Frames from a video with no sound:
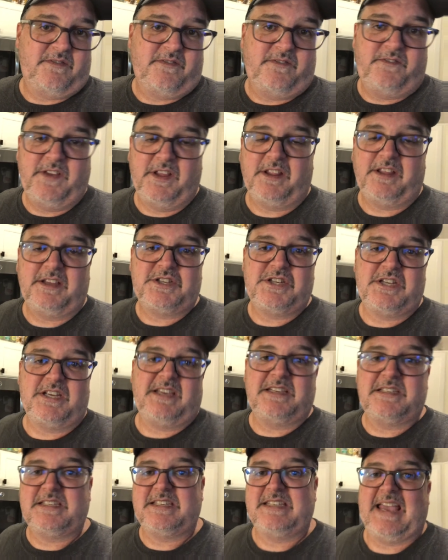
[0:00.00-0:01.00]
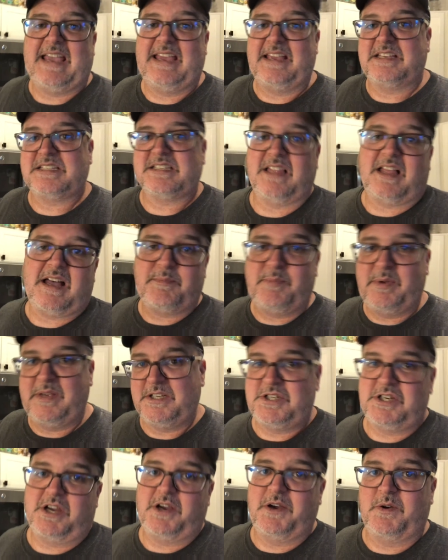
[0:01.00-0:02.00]
Philly Cheesesteak Sloppy
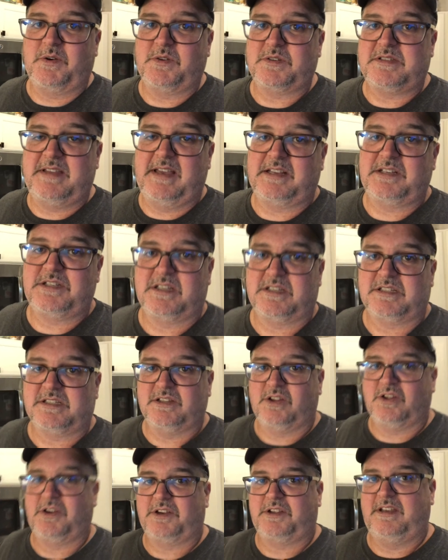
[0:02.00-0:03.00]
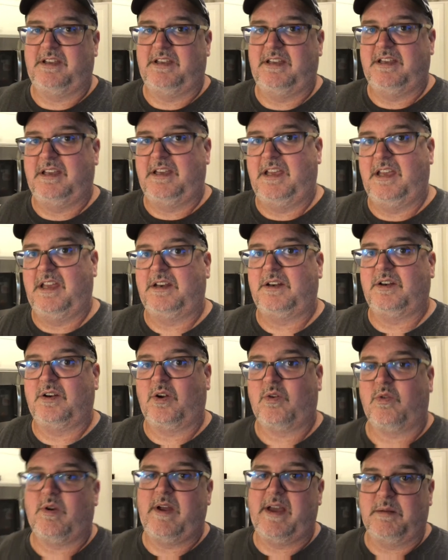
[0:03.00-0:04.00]
Joes that just looked
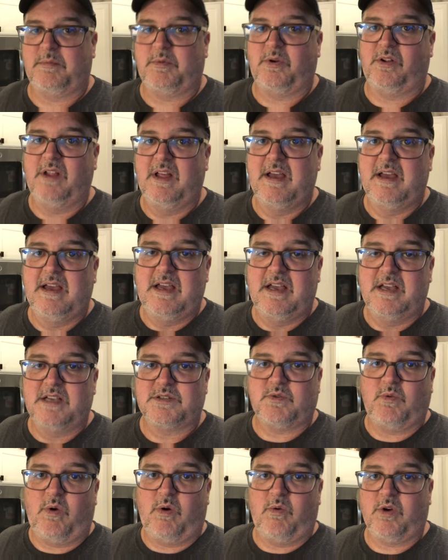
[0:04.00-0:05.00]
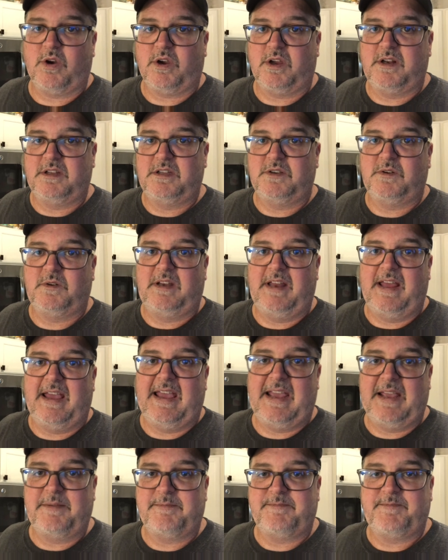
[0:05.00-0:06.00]
incredible. So what we're going to do
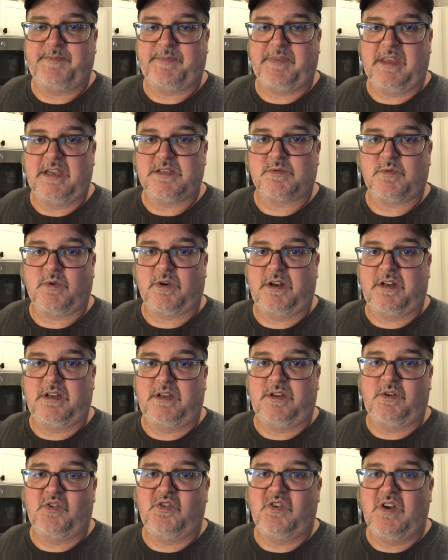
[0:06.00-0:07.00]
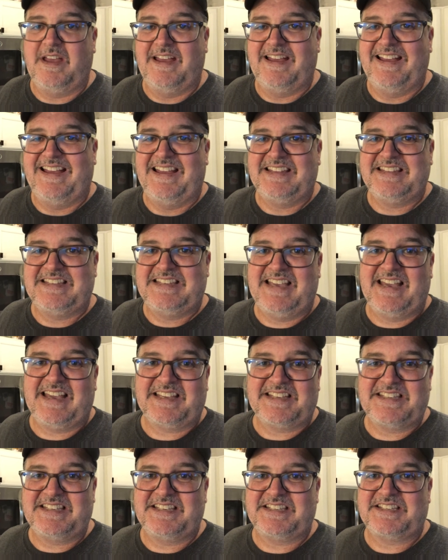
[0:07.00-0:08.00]
today is we're going to do
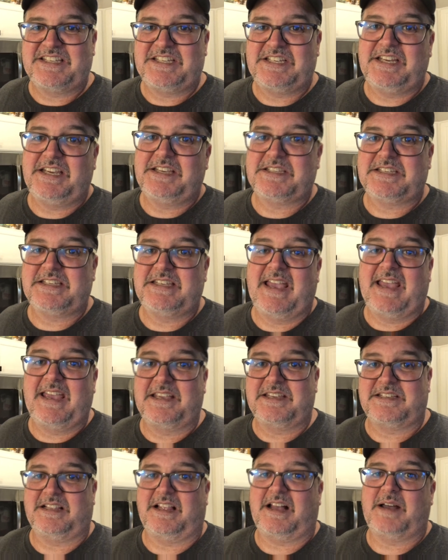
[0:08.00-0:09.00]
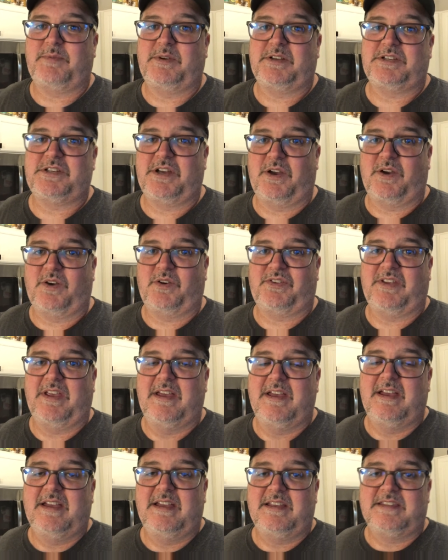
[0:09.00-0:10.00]
Texas Cheesesteak Sloppy Joes,
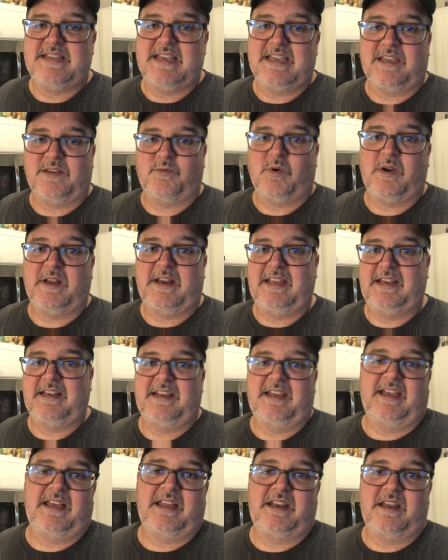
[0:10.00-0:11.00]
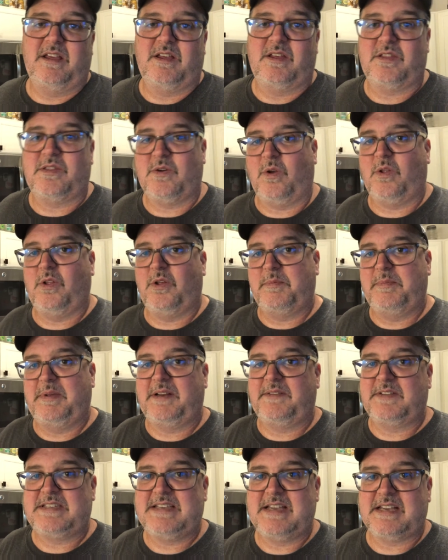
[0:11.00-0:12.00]
taking what he did, throw a little bit
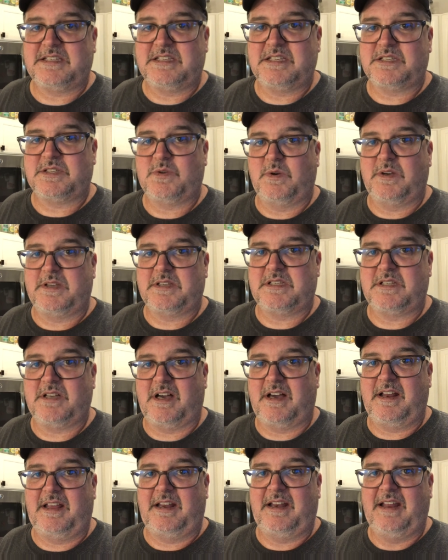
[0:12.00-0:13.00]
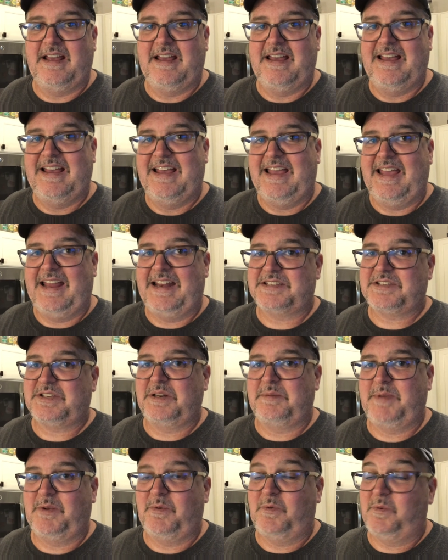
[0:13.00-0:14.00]
of a Texas twist on it, and it's going
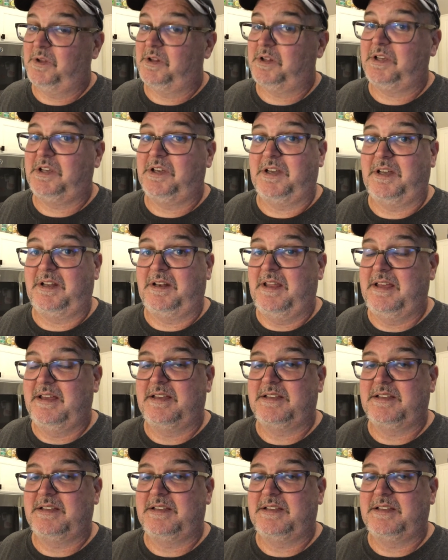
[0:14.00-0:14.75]
to be really good.